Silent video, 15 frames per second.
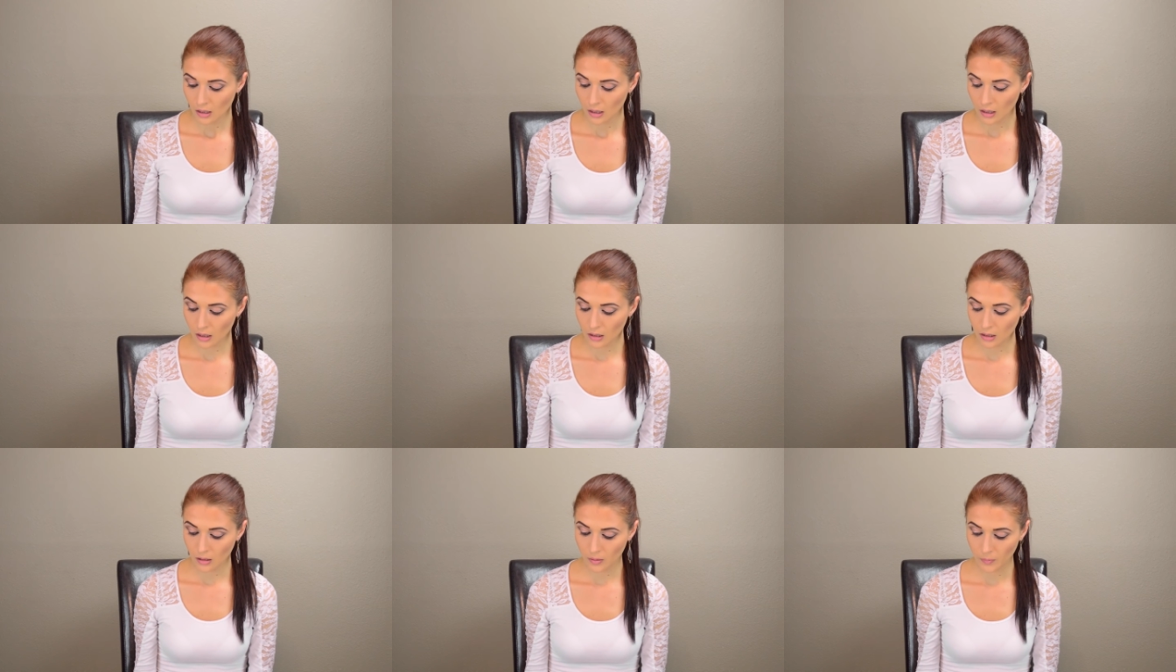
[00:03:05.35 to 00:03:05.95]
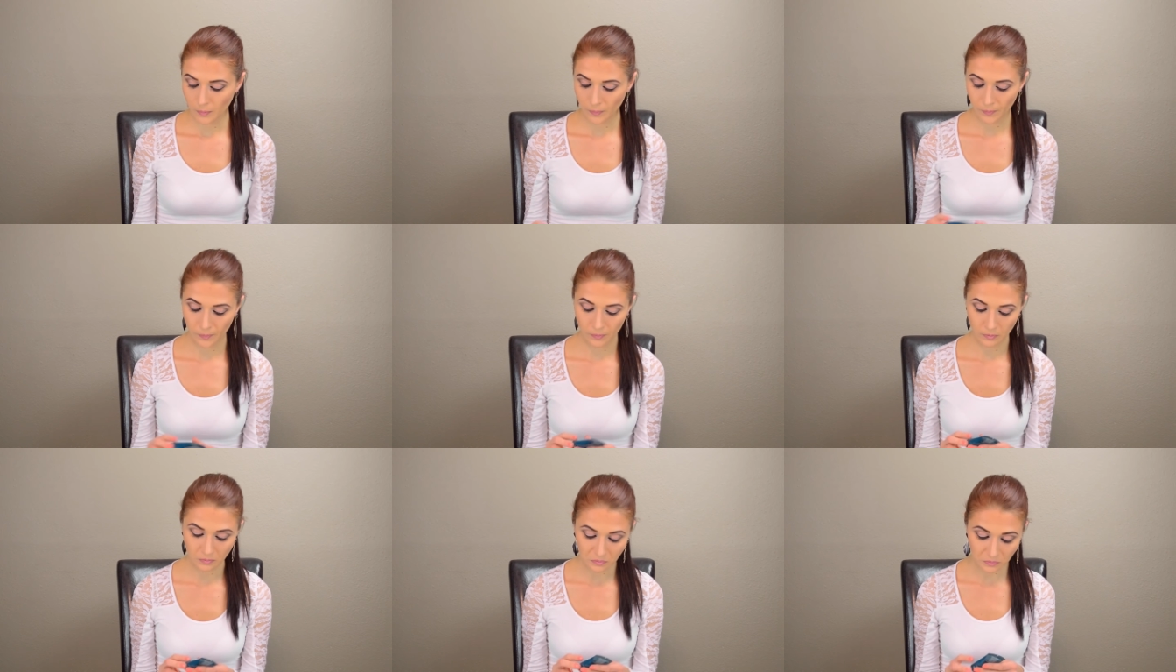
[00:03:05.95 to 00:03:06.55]
Um,
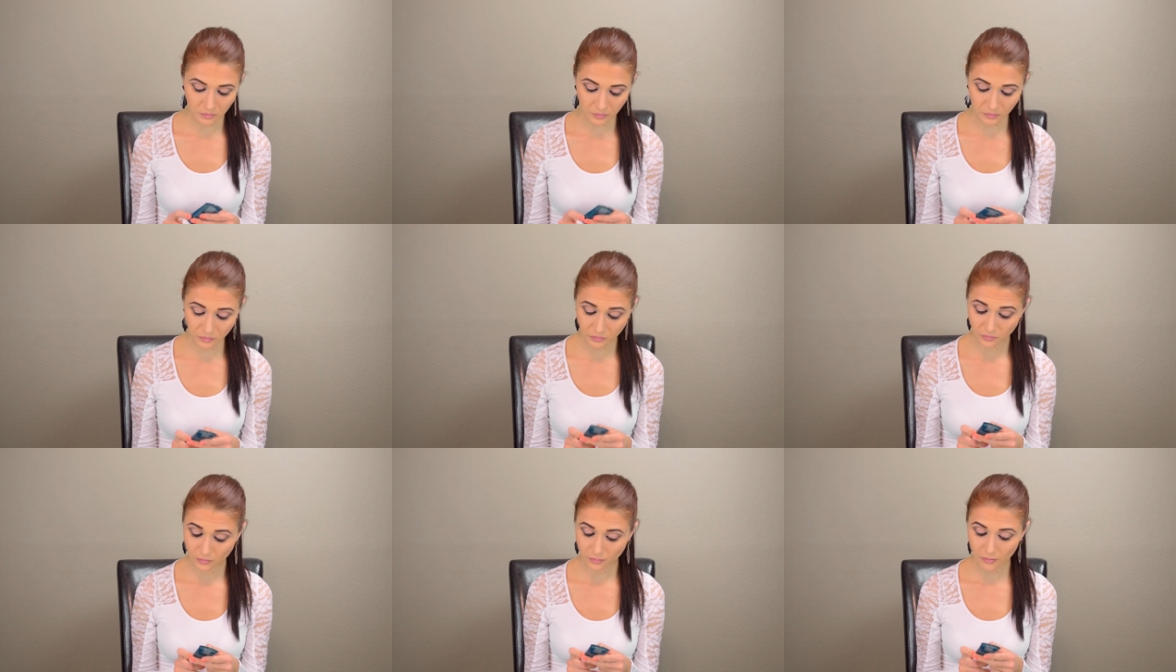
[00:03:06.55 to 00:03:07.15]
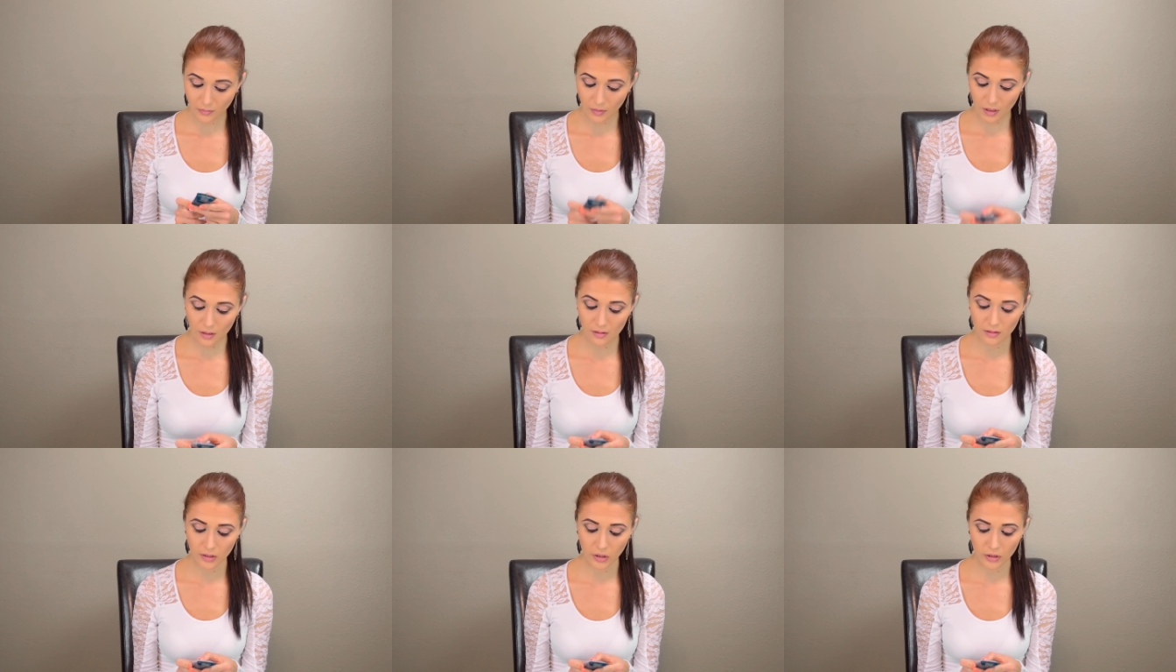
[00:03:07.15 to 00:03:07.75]

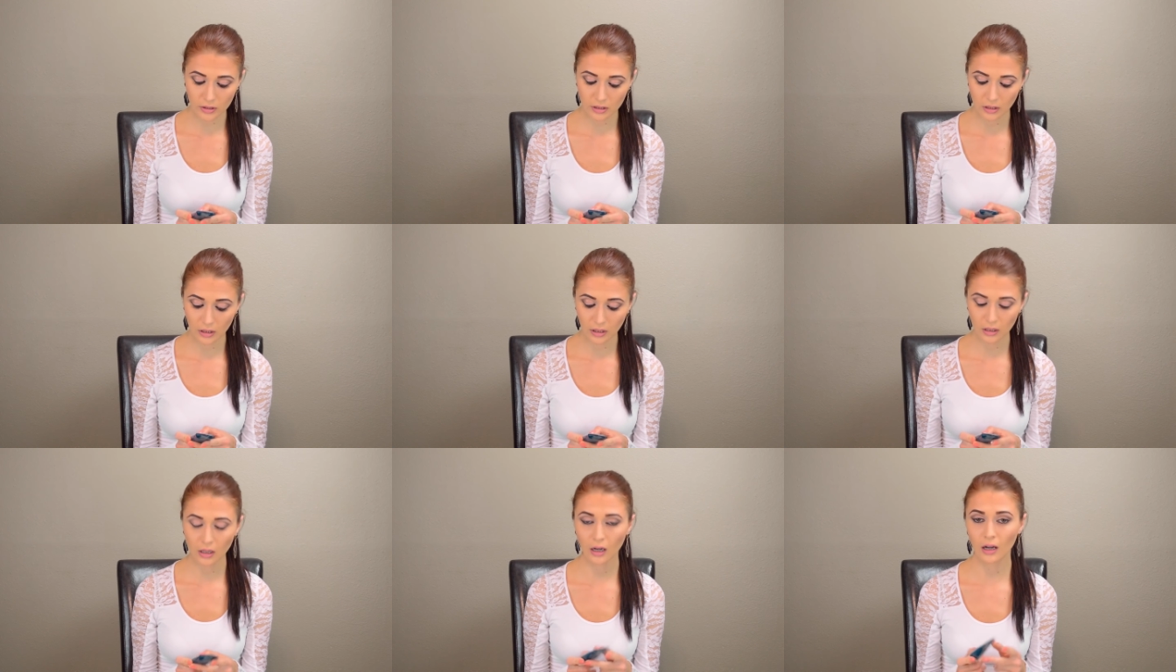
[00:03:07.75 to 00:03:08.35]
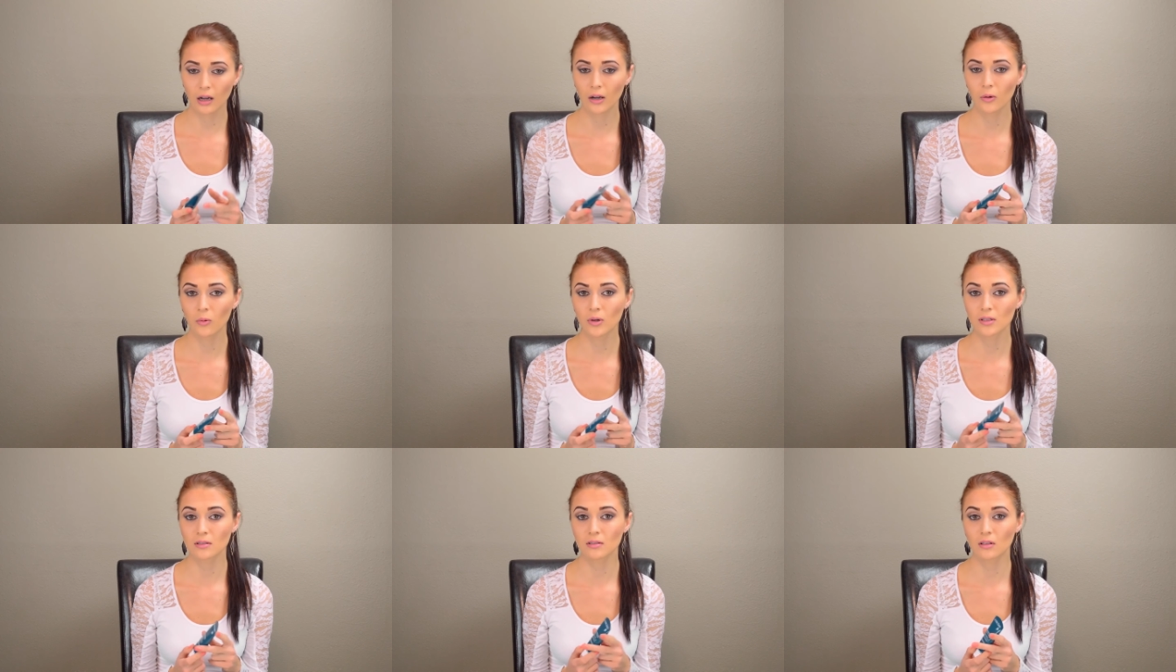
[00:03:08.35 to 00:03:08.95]
seriously, I
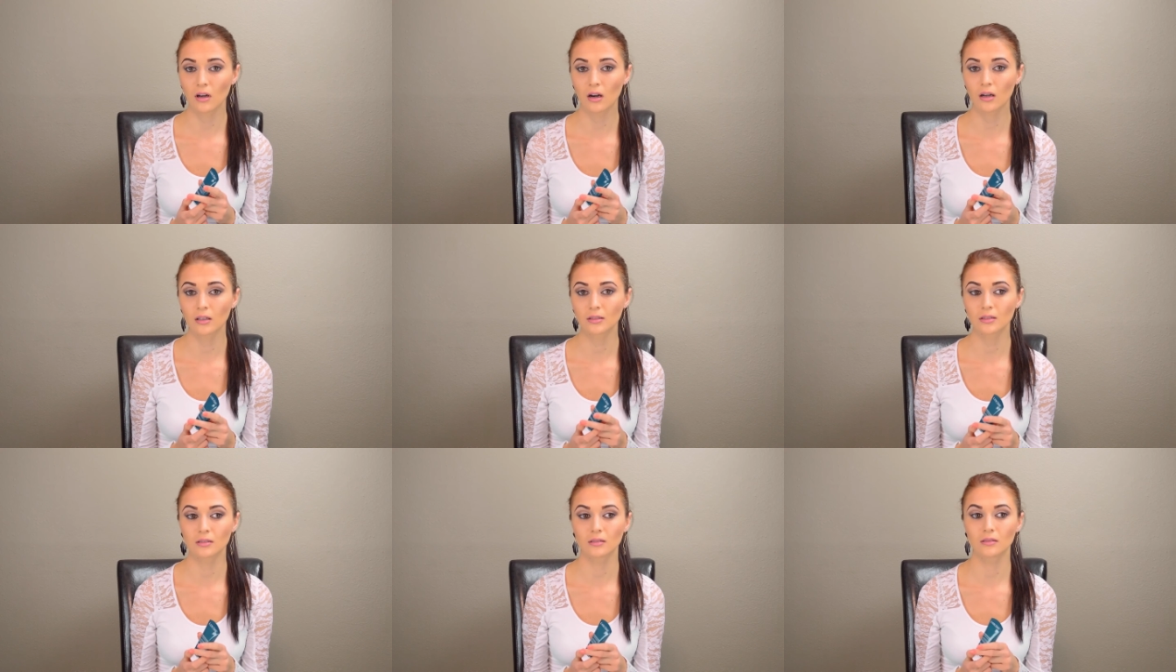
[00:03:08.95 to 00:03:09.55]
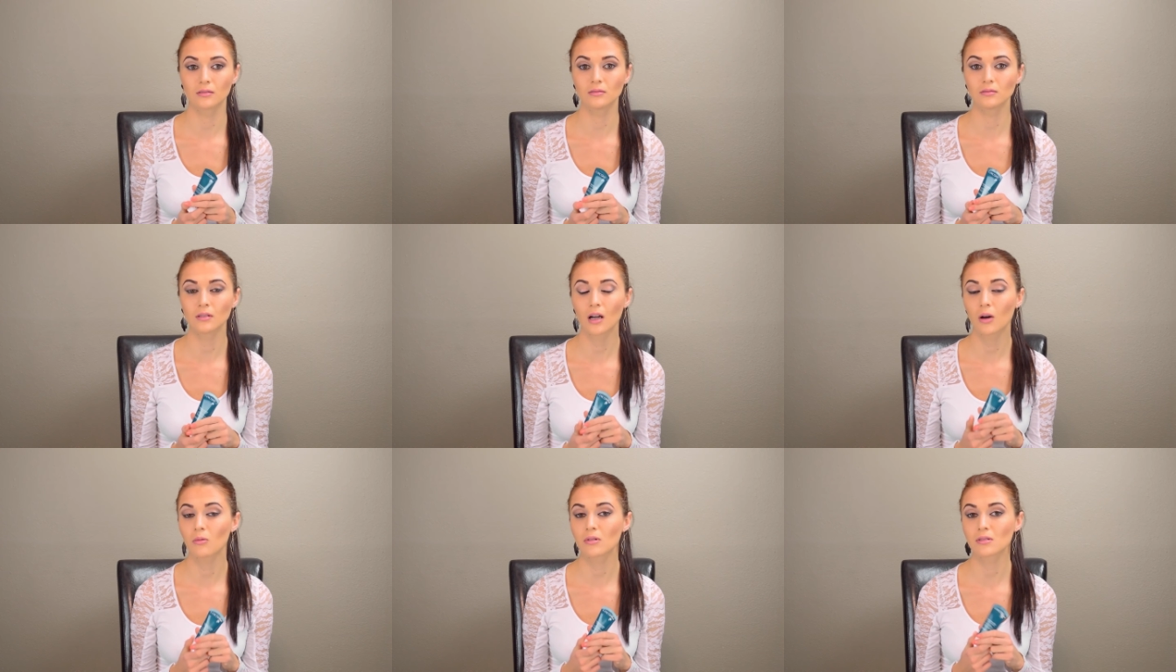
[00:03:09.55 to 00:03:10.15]
was not,
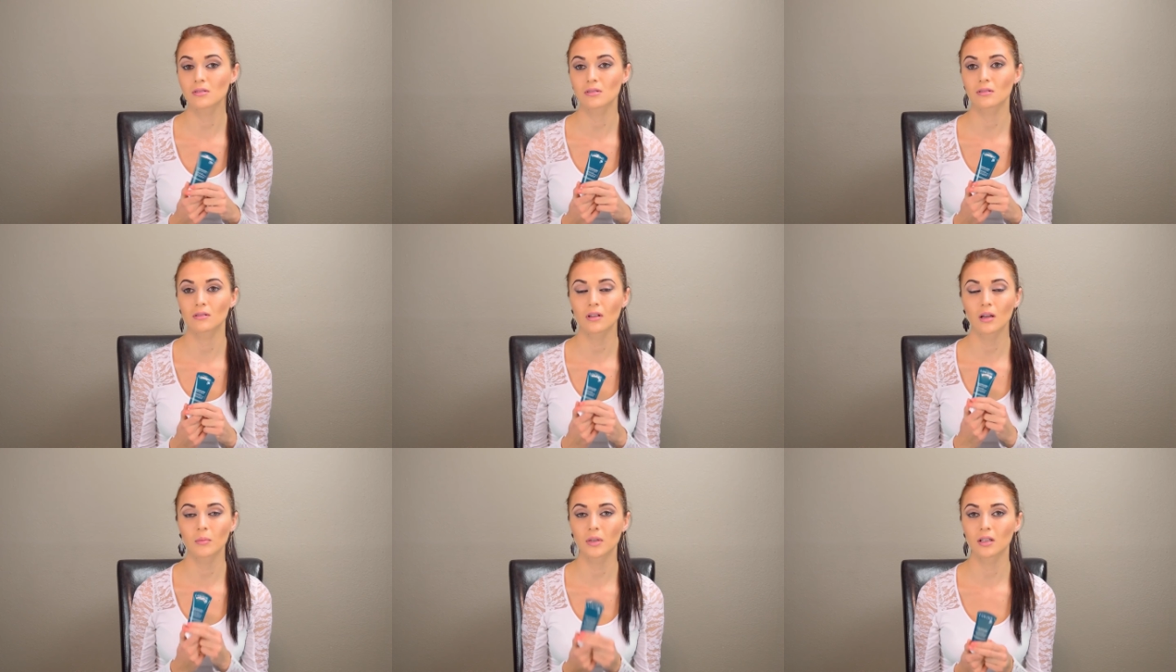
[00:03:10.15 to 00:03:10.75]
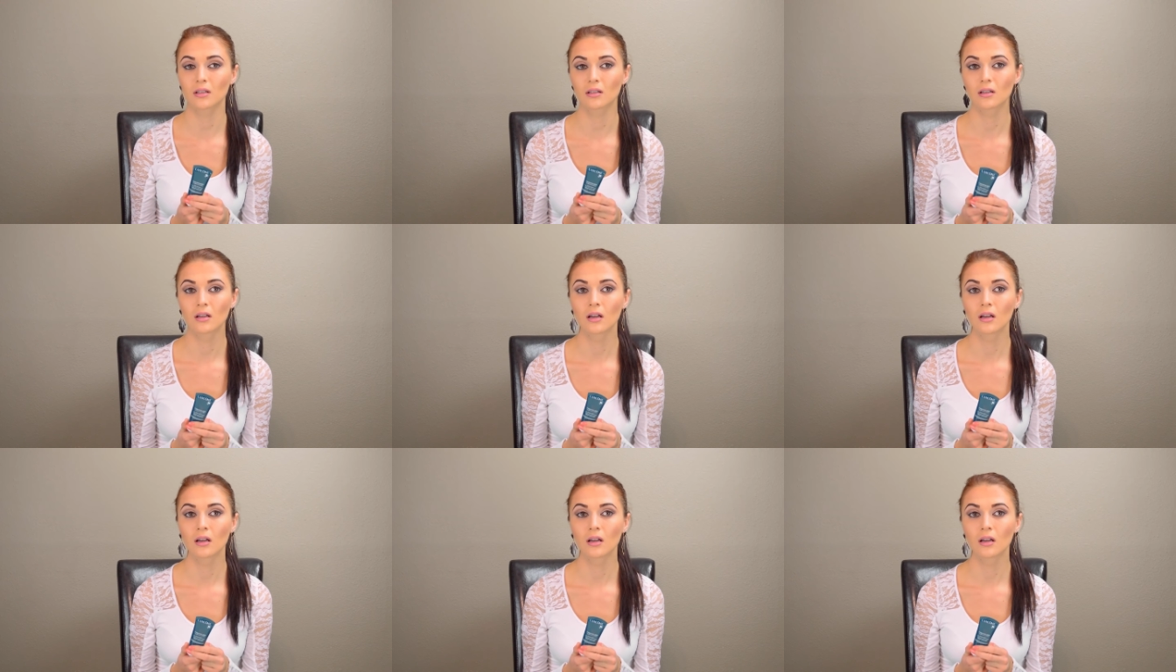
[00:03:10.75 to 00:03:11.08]
I was, I mean,